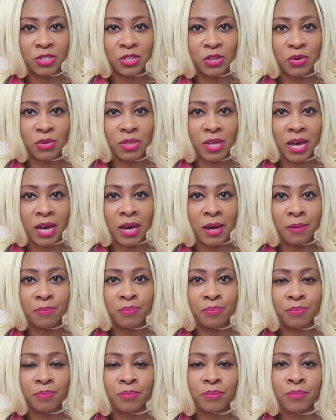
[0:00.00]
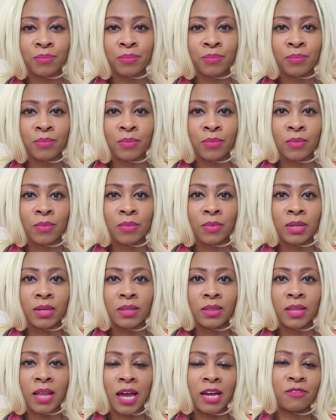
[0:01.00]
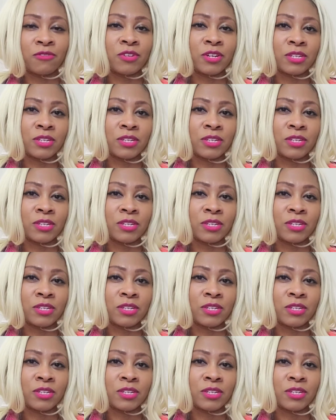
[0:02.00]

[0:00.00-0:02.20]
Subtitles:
so that life